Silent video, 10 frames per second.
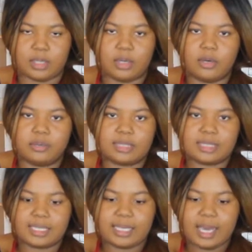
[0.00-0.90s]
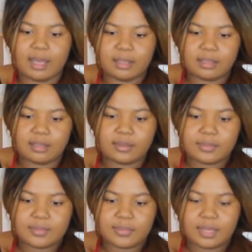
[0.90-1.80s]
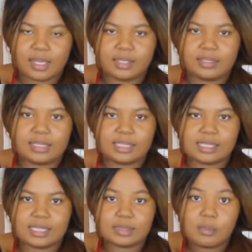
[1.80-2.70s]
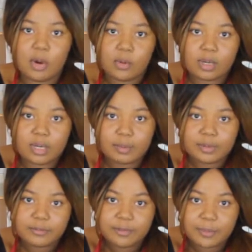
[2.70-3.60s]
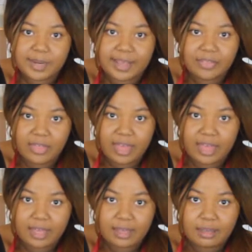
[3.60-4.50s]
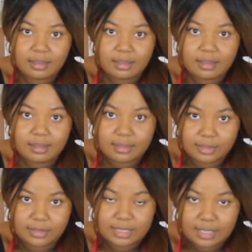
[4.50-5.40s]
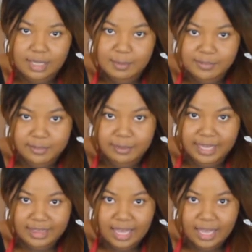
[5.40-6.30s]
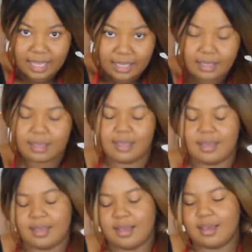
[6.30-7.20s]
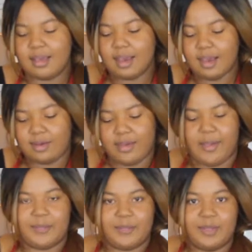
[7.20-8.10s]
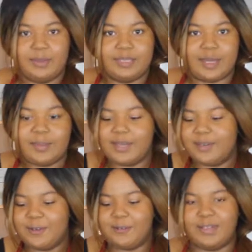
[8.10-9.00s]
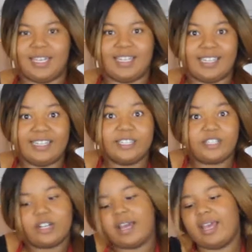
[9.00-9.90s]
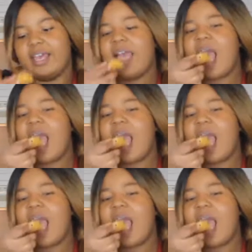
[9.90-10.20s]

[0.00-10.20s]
It holds it together. You see the smoke coming from that thing. You see it coming from that thing? Okay, let me stop being goofy. Let's try it.